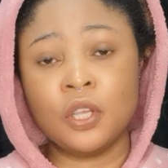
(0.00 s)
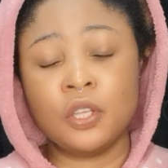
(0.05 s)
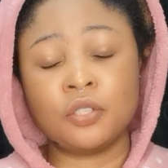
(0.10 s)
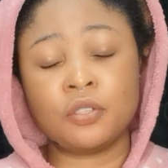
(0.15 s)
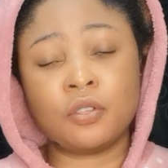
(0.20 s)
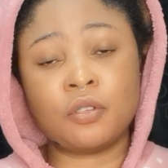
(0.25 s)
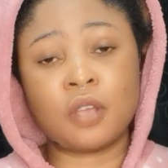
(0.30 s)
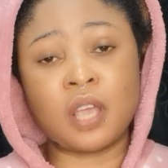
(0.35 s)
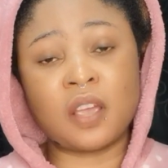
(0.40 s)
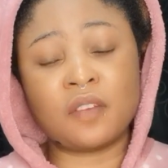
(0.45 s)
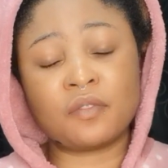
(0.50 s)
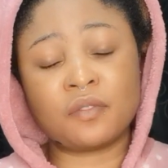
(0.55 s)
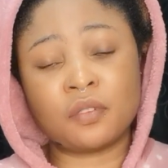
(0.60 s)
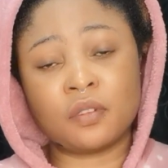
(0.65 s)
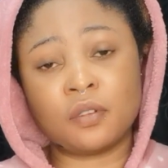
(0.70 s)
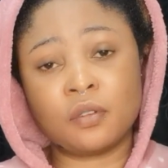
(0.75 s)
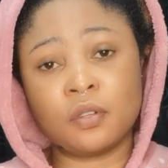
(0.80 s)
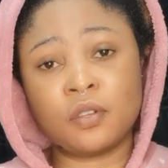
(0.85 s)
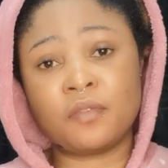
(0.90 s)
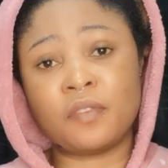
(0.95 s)
So you have to
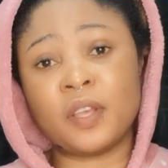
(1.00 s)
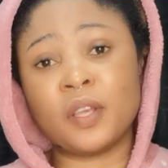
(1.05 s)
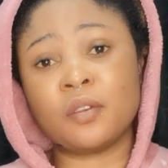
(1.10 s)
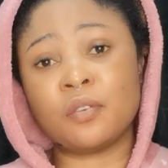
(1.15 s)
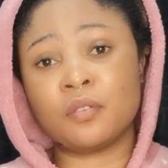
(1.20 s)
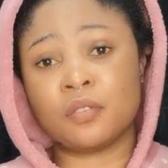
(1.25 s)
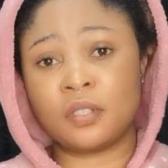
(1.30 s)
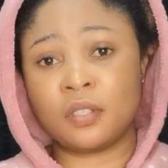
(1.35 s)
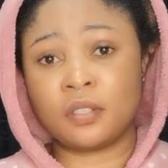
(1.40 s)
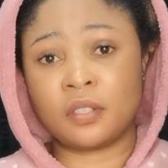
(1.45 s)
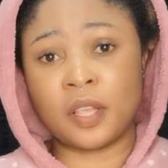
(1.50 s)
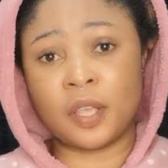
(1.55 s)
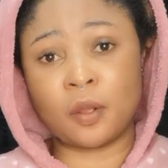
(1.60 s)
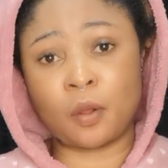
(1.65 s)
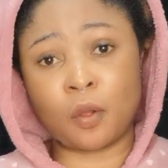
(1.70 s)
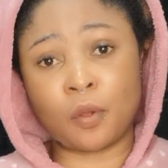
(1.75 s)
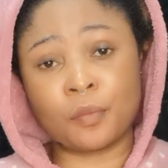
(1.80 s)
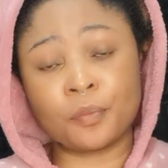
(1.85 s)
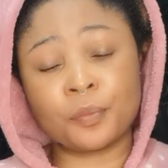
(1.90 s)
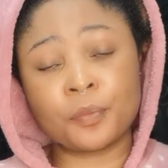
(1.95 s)
look for a good
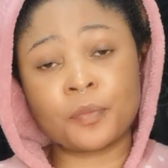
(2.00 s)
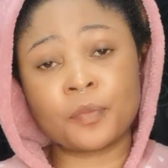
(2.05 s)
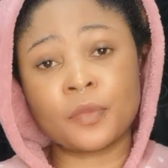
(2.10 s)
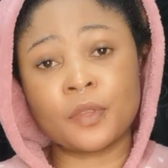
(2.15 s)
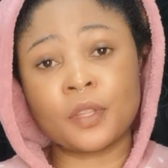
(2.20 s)
serum,